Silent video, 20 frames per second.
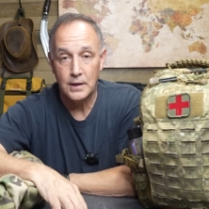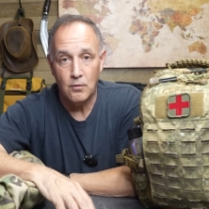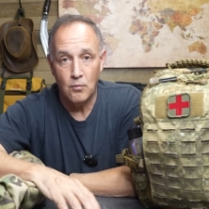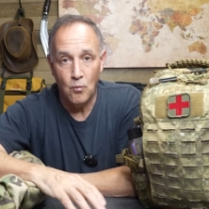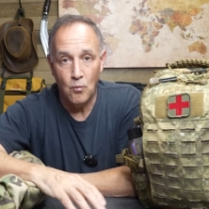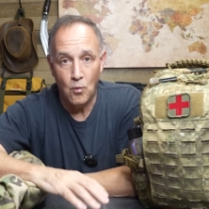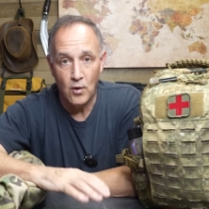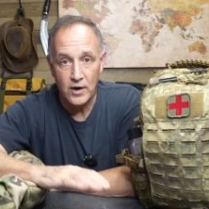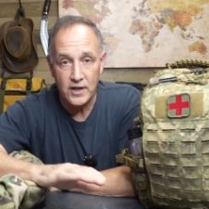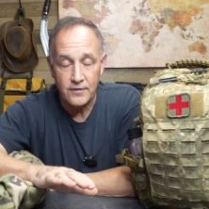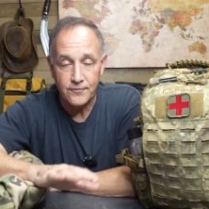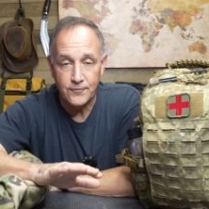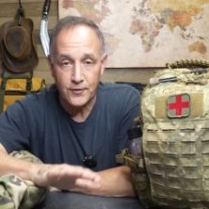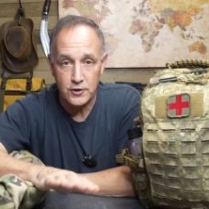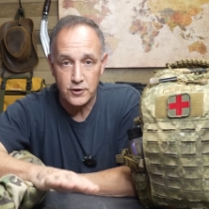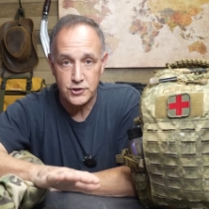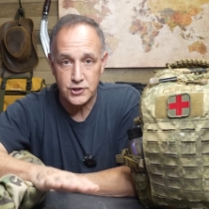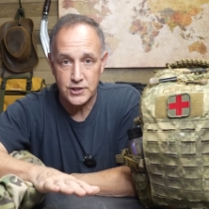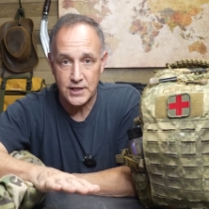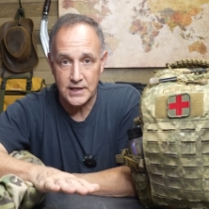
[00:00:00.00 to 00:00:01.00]
One of the
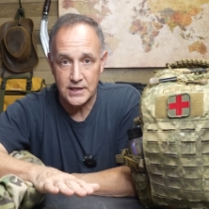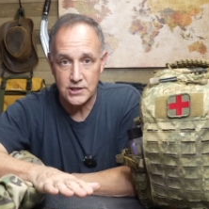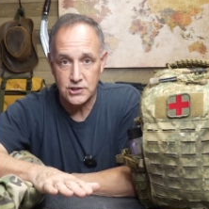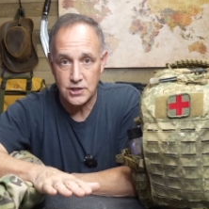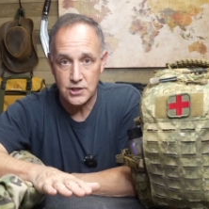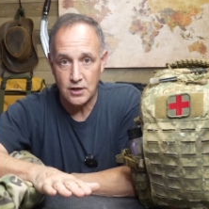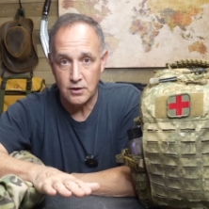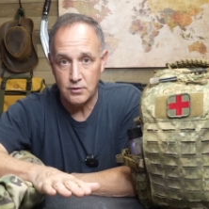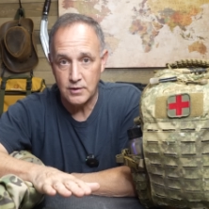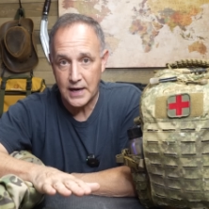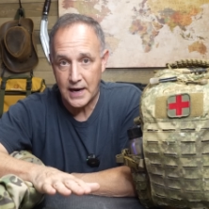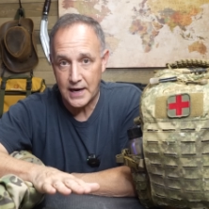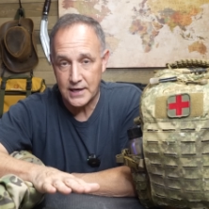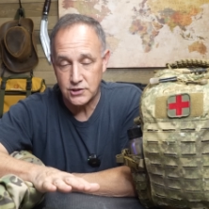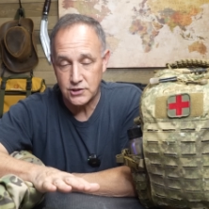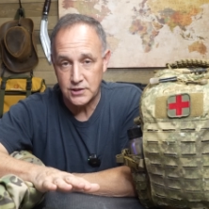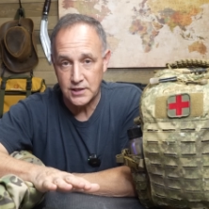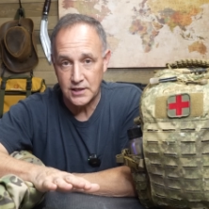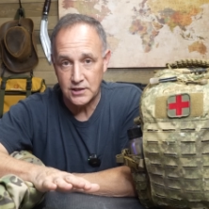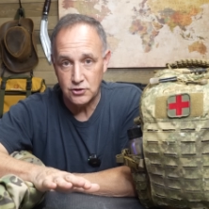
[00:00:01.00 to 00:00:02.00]
first things, though,
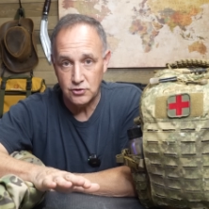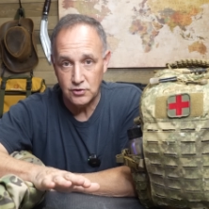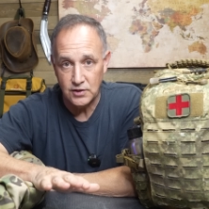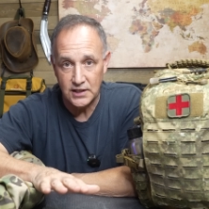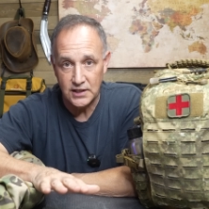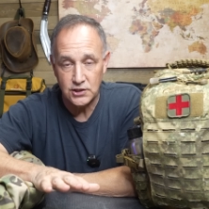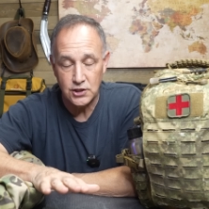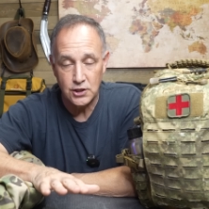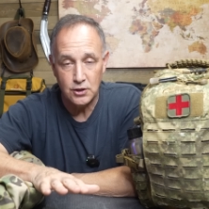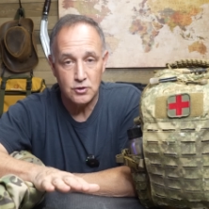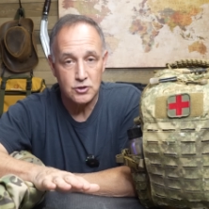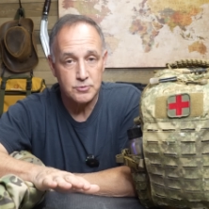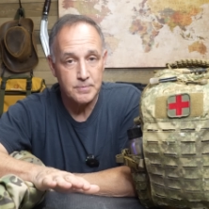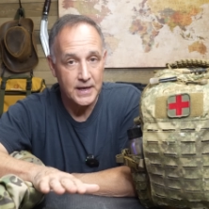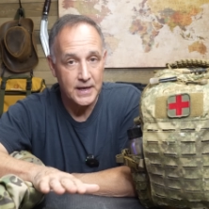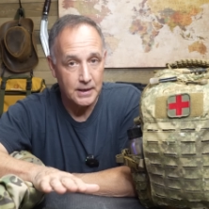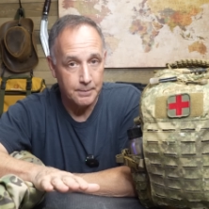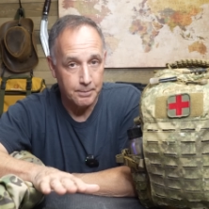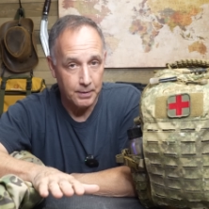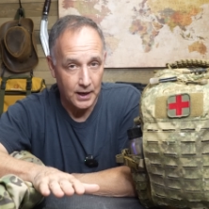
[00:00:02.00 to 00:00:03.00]
guys, that you need to do is
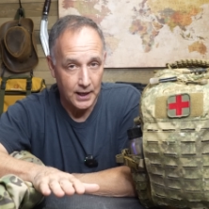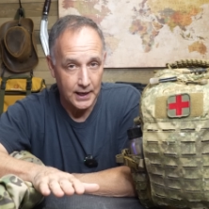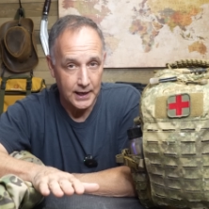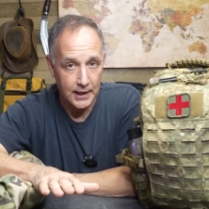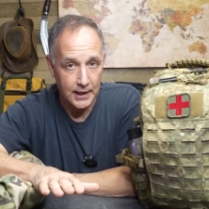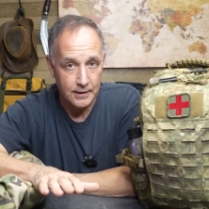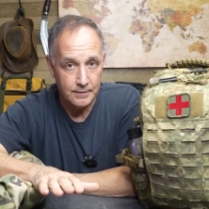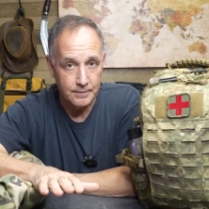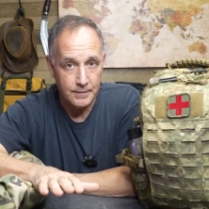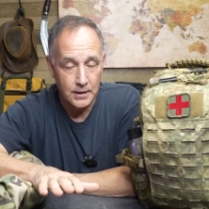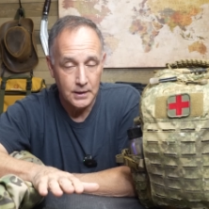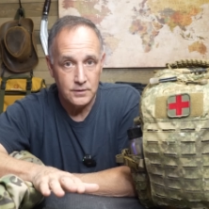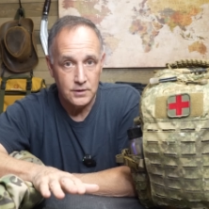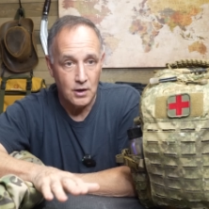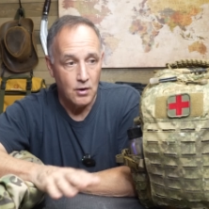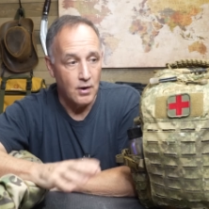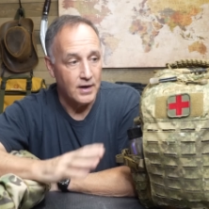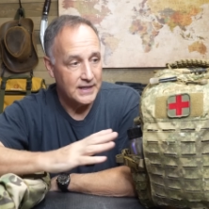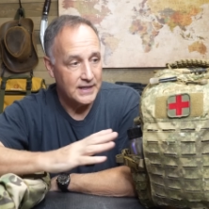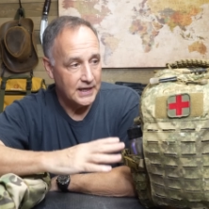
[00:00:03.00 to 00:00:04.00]
make a plan. You
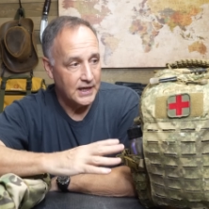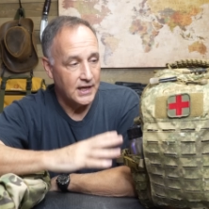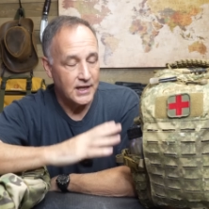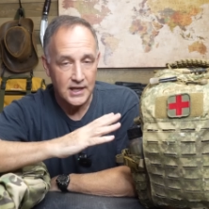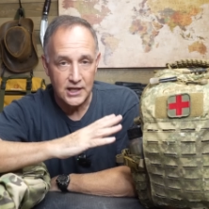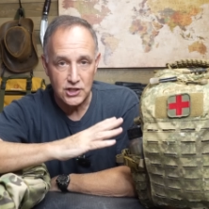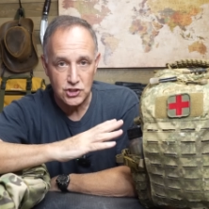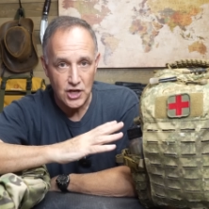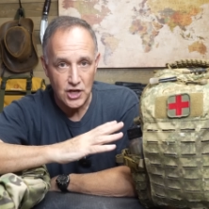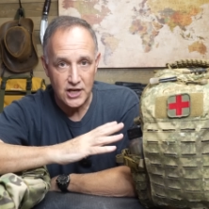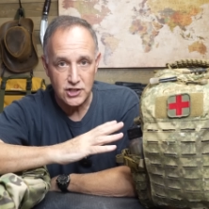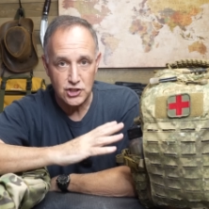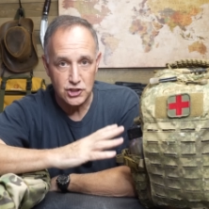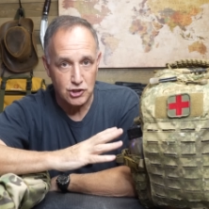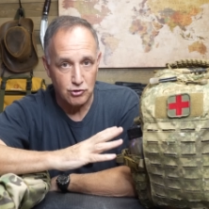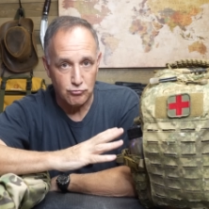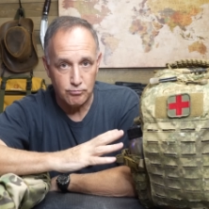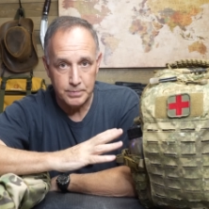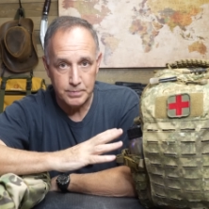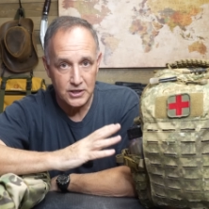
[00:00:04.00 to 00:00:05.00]
know, again, it's not
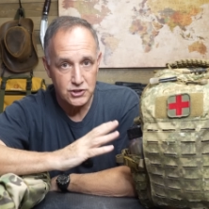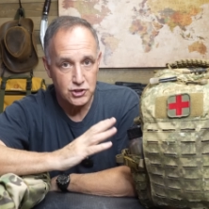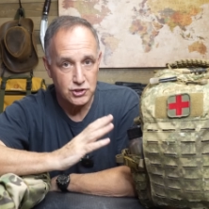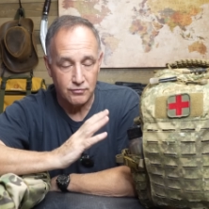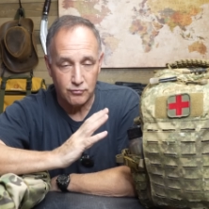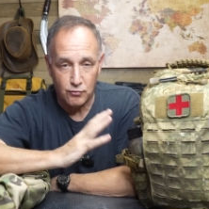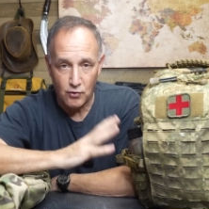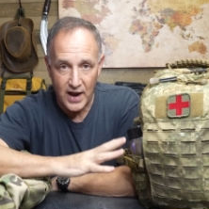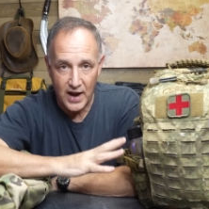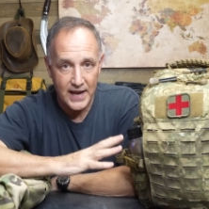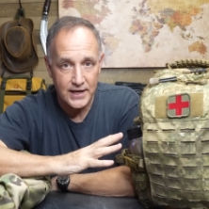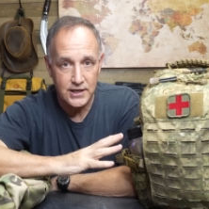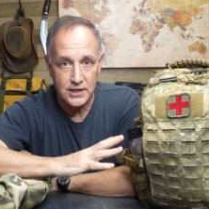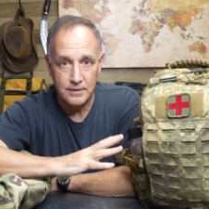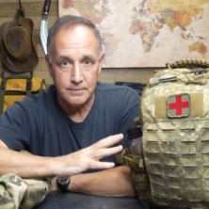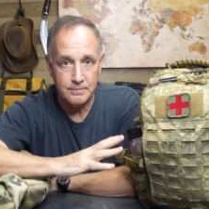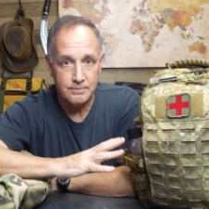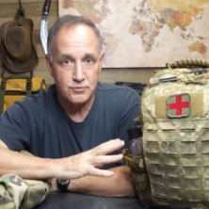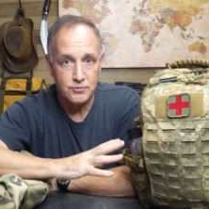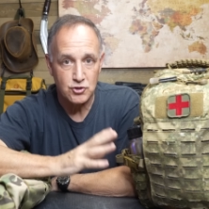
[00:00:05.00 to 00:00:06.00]
just a bunch of
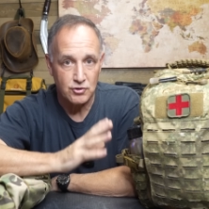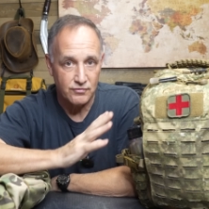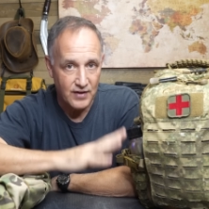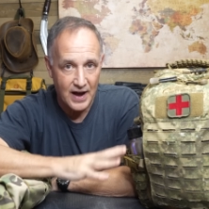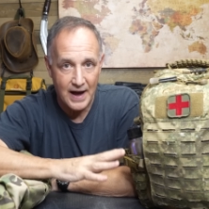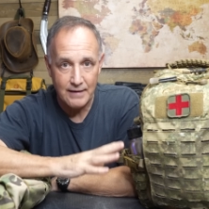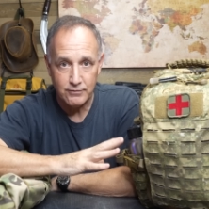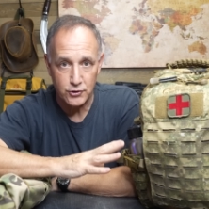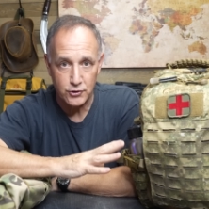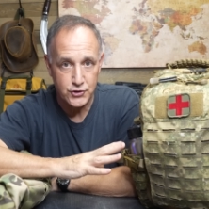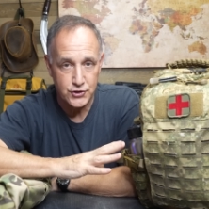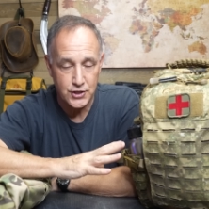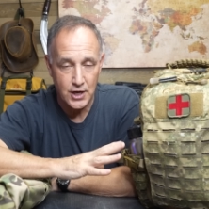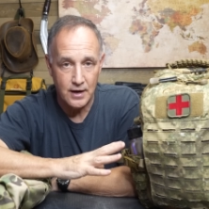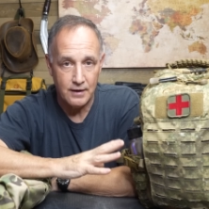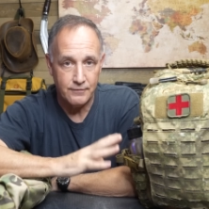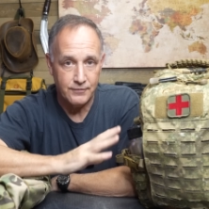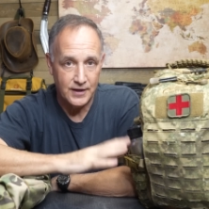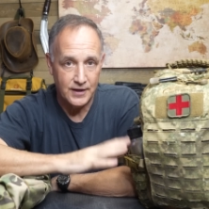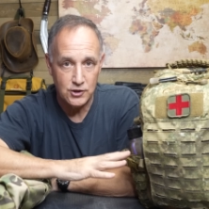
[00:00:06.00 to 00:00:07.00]
random survival
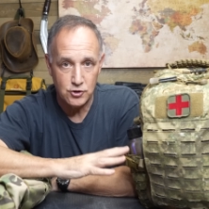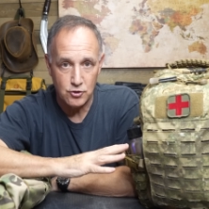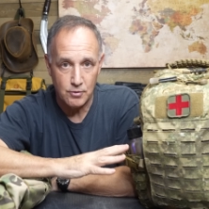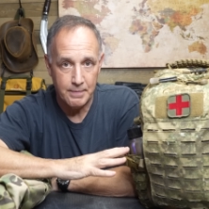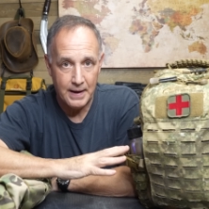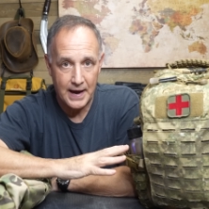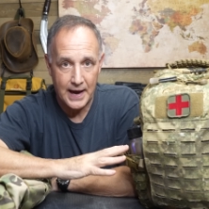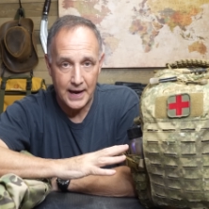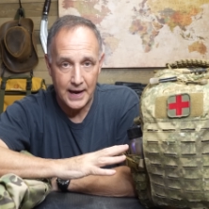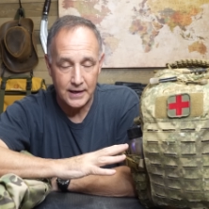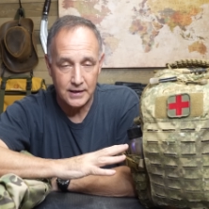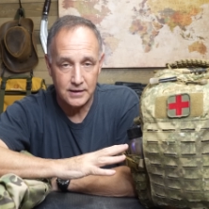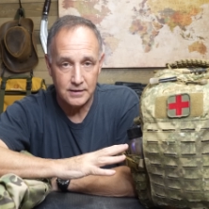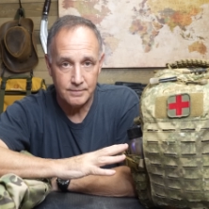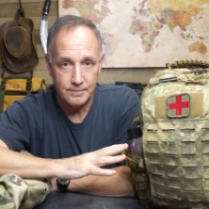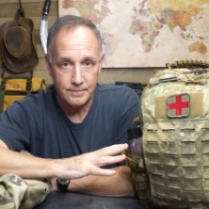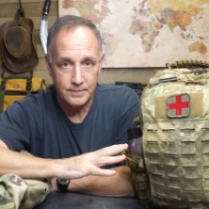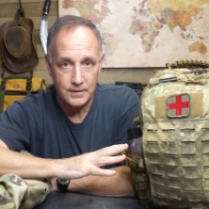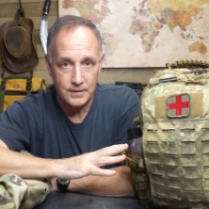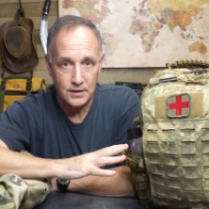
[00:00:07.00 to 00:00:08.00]
stuff in your bag.
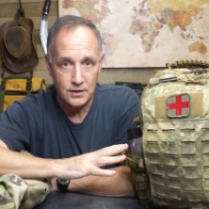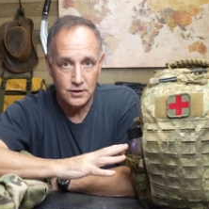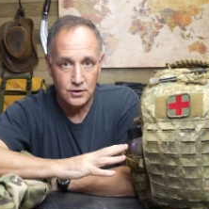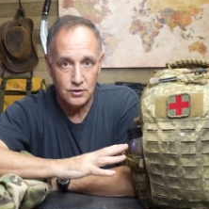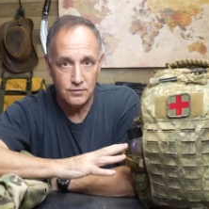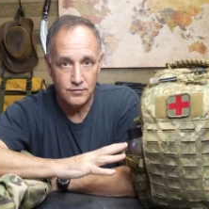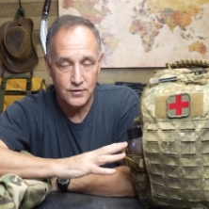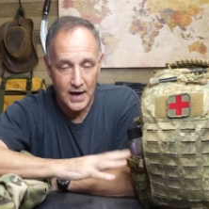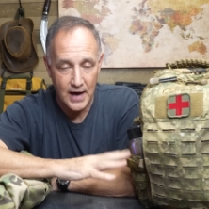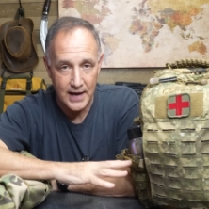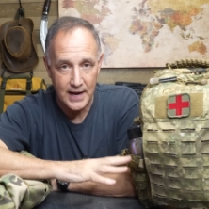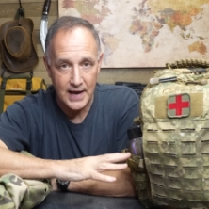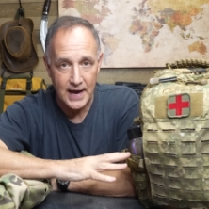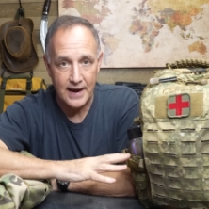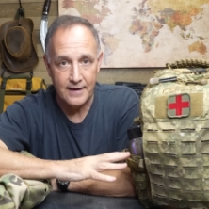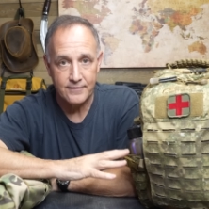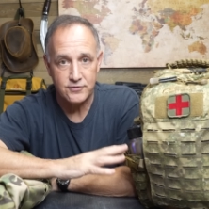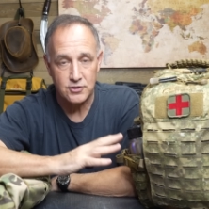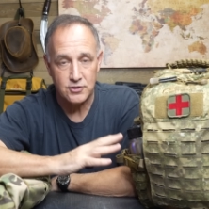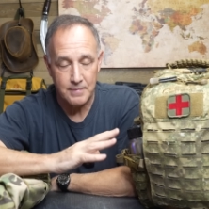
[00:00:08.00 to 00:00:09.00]
You've got to
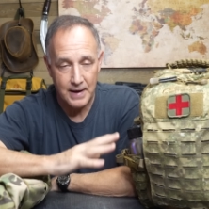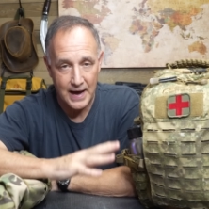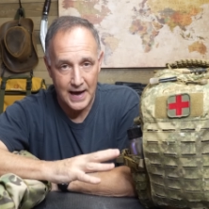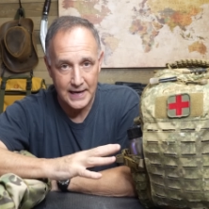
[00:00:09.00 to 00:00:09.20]
have some